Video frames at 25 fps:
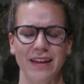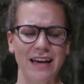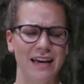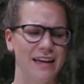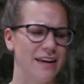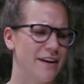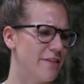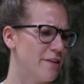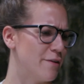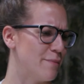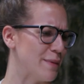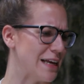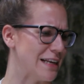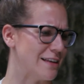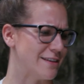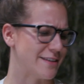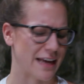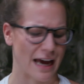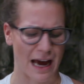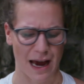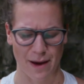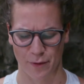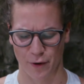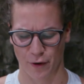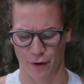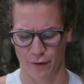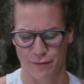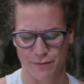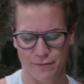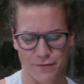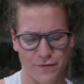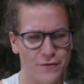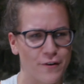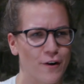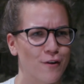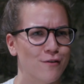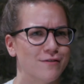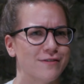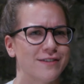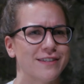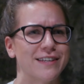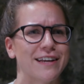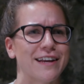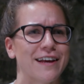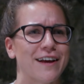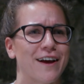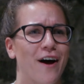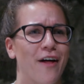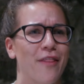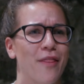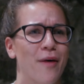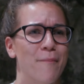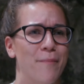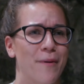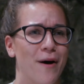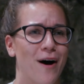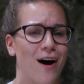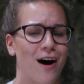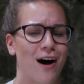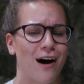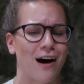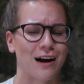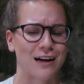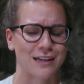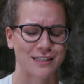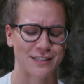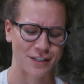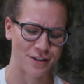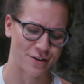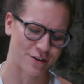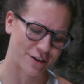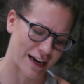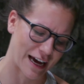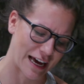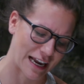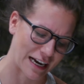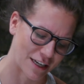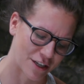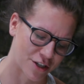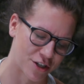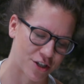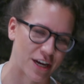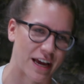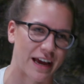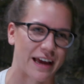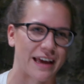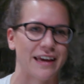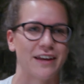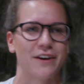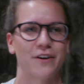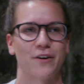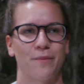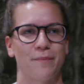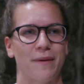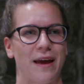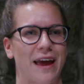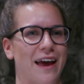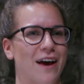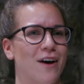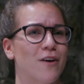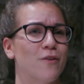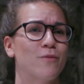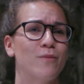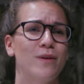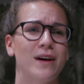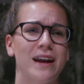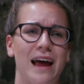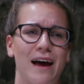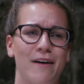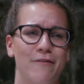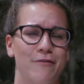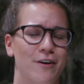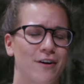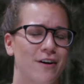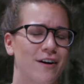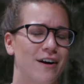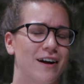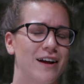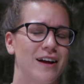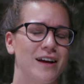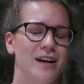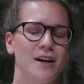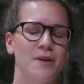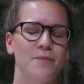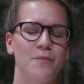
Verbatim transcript: and in the meantime, your phone's sitting on the box and you're kind of checking your mail, whatever.